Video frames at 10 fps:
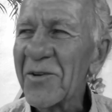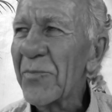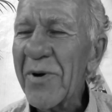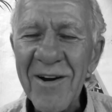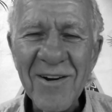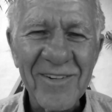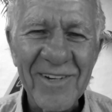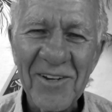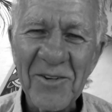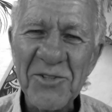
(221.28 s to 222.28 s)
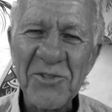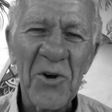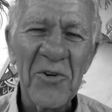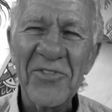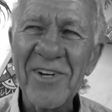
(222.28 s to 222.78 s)
parallel. It was so
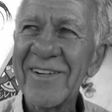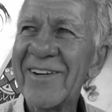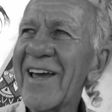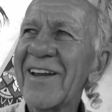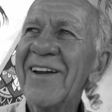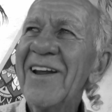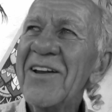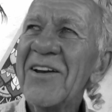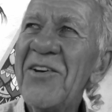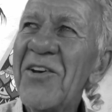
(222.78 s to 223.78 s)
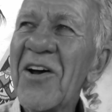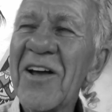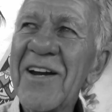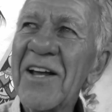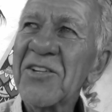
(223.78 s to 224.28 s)
fun. I had
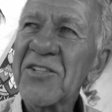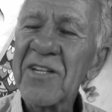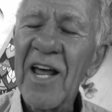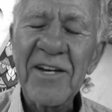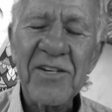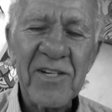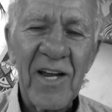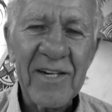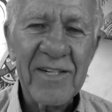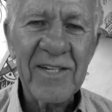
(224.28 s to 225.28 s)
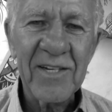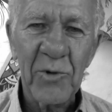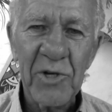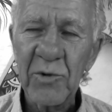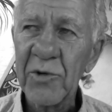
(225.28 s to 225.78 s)
not the slightest idea what
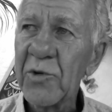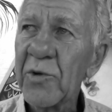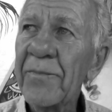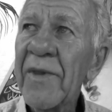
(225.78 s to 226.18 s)
you were doing.